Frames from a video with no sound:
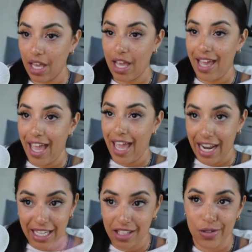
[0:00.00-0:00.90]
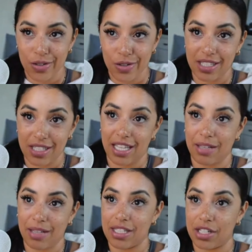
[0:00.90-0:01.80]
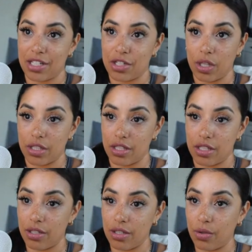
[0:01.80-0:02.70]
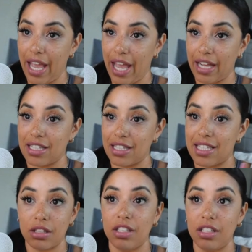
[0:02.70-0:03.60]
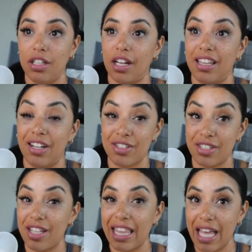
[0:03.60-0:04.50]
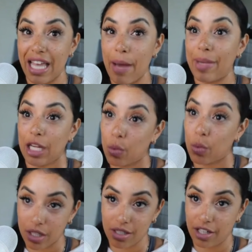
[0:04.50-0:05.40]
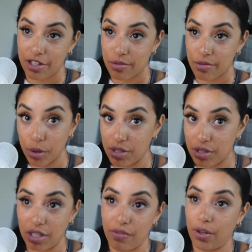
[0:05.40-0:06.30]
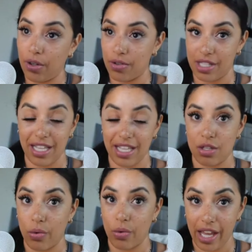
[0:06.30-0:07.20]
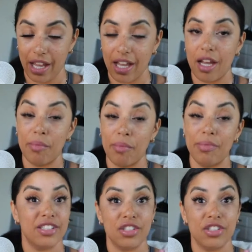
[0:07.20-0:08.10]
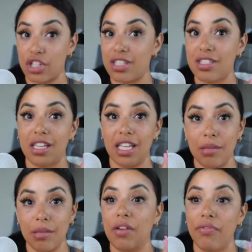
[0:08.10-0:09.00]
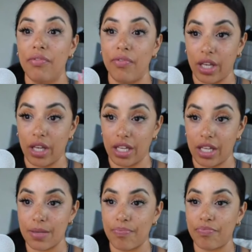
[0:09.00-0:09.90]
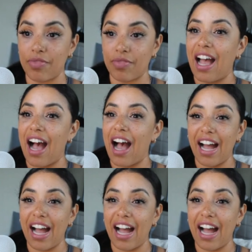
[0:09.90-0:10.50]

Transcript: any closing statements that you want to do, and take a look. There's not that many words on here. It's mostly photos, and that's okay. It's just to keep them focused. I